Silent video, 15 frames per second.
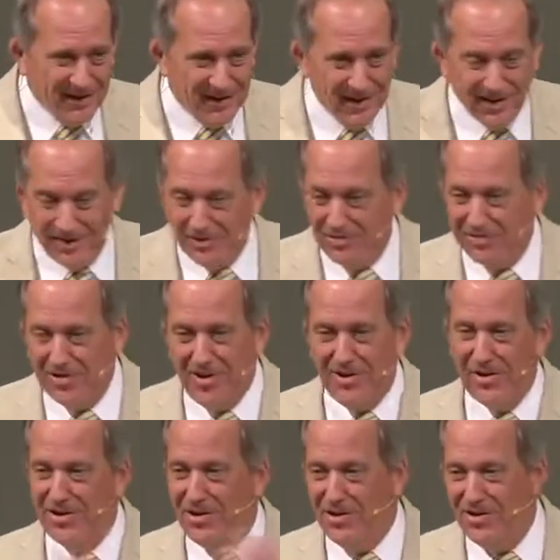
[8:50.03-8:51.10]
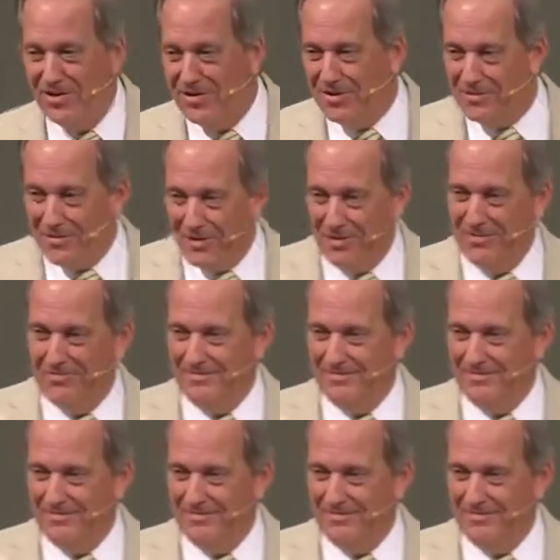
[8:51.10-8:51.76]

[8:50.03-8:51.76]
and they started all over.